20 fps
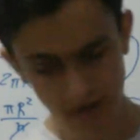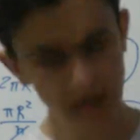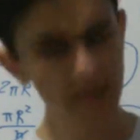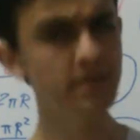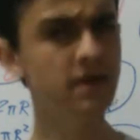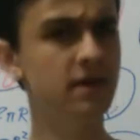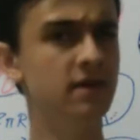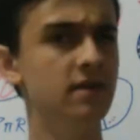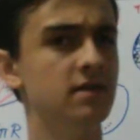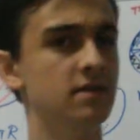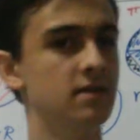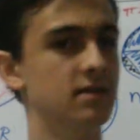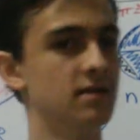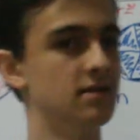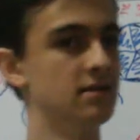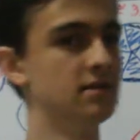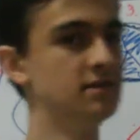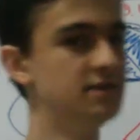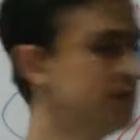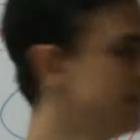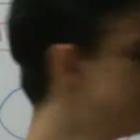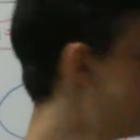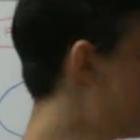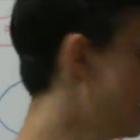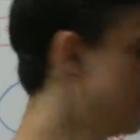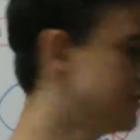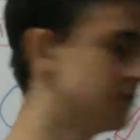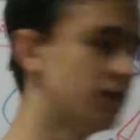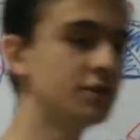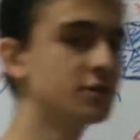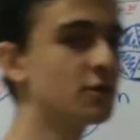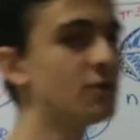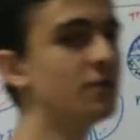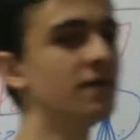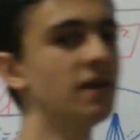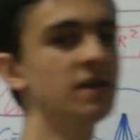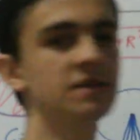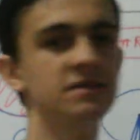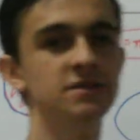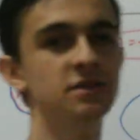maybe this has not
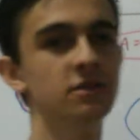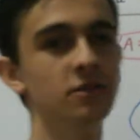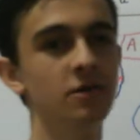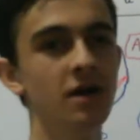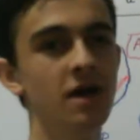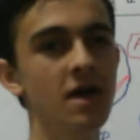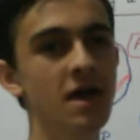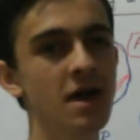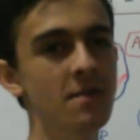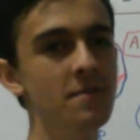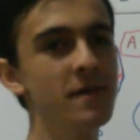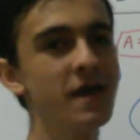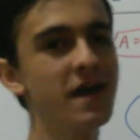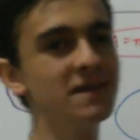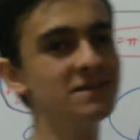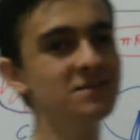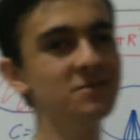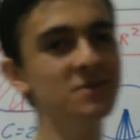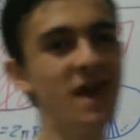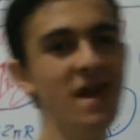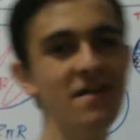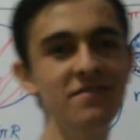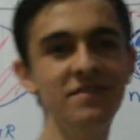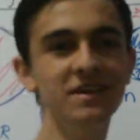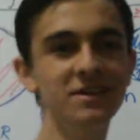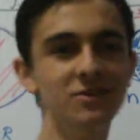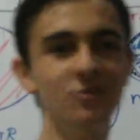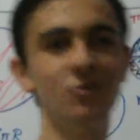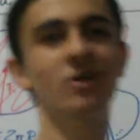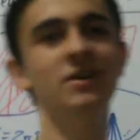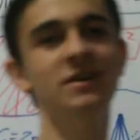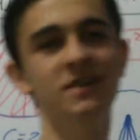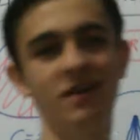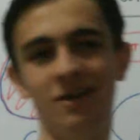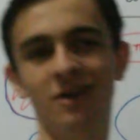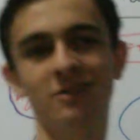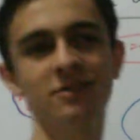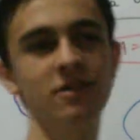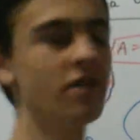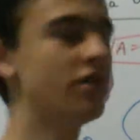convinced you, because we have ignored a
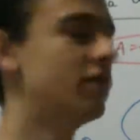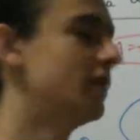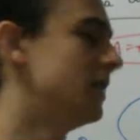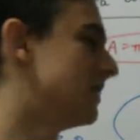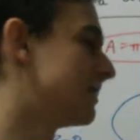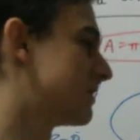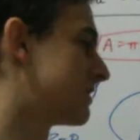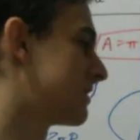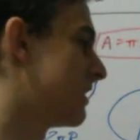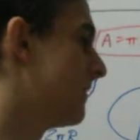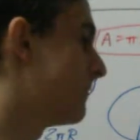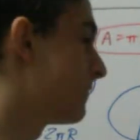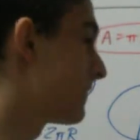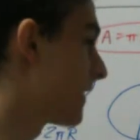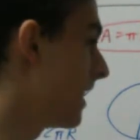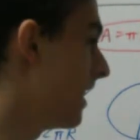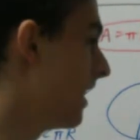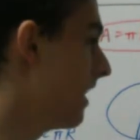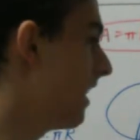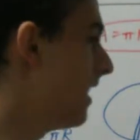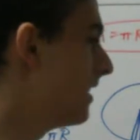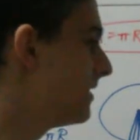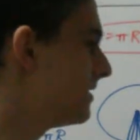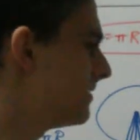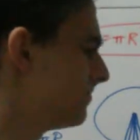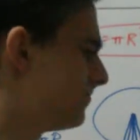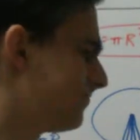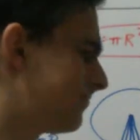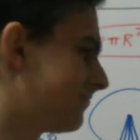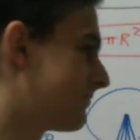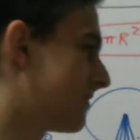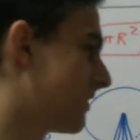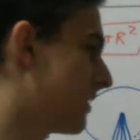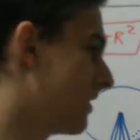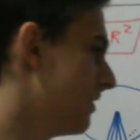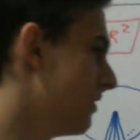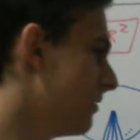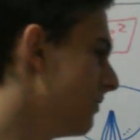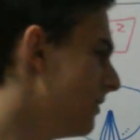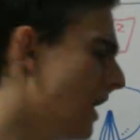lot of things. And
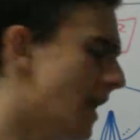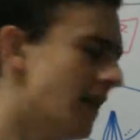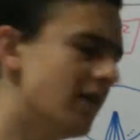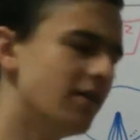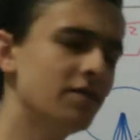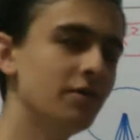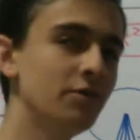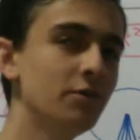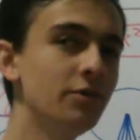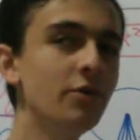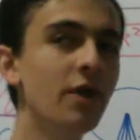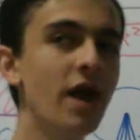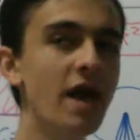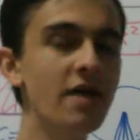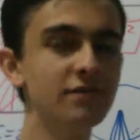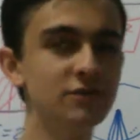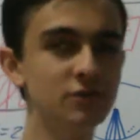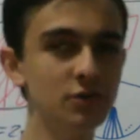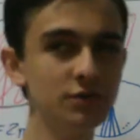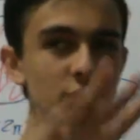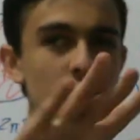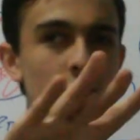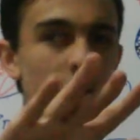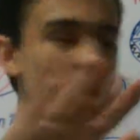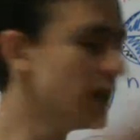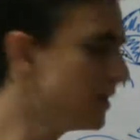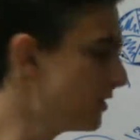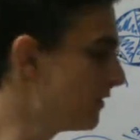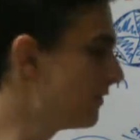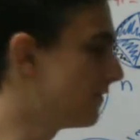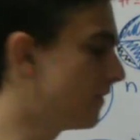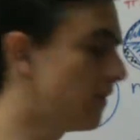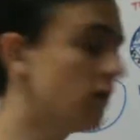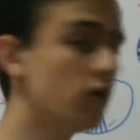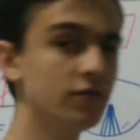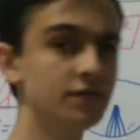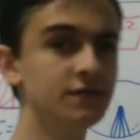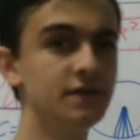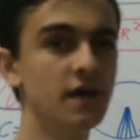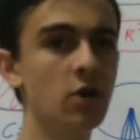you have total right
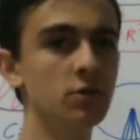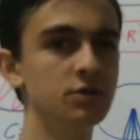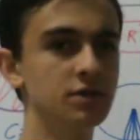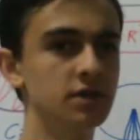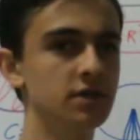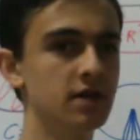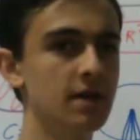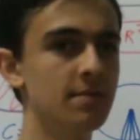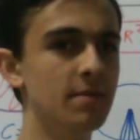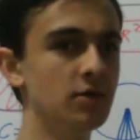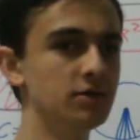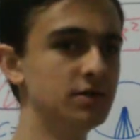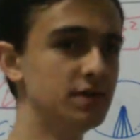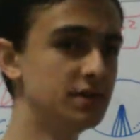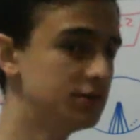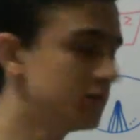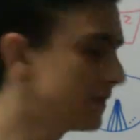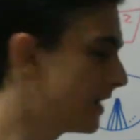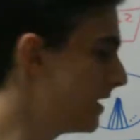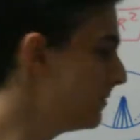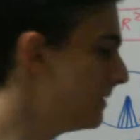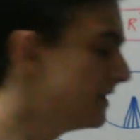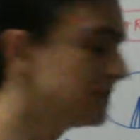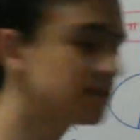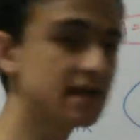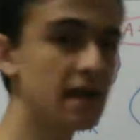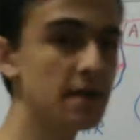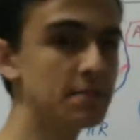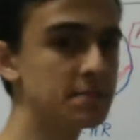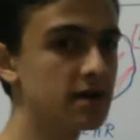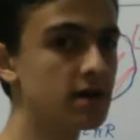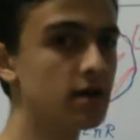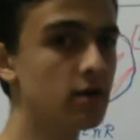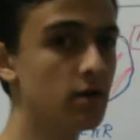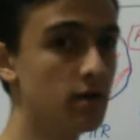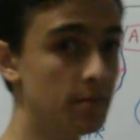of doubting about this. You can be skeptical